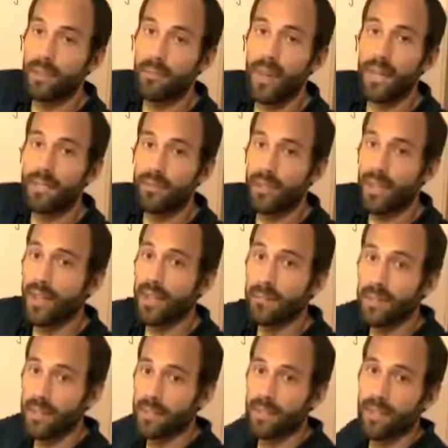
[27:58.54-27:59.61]
the mass of that
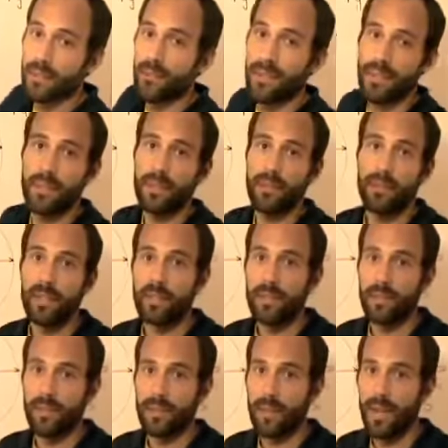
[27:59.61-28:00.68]
object's time the acceleration
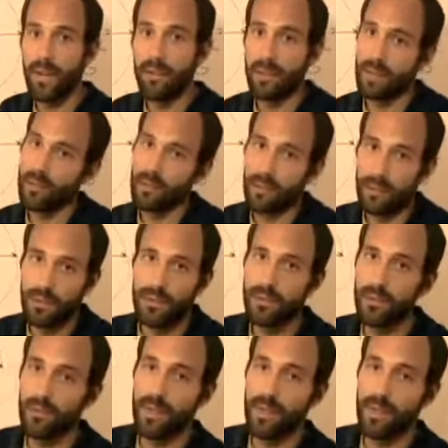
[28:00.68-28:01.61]
due to gravity, or the